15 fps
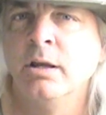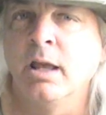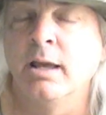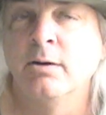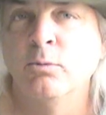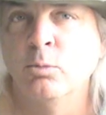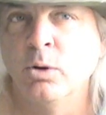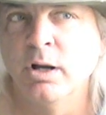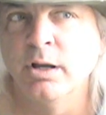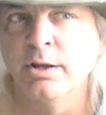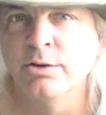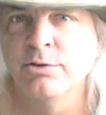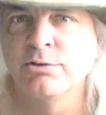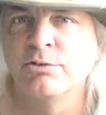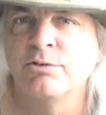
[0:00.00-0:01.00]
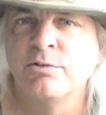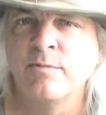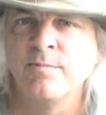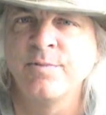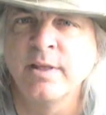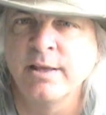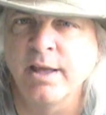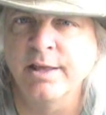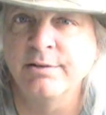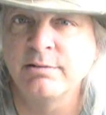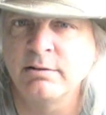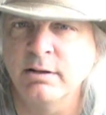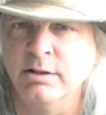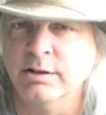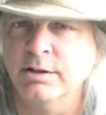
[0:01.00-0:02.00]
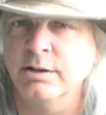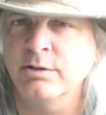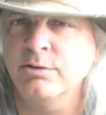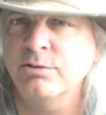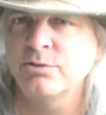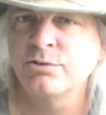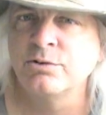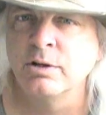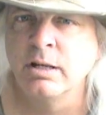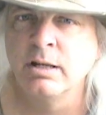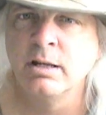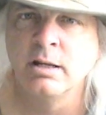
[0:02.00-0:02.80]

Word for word: and was, and still is,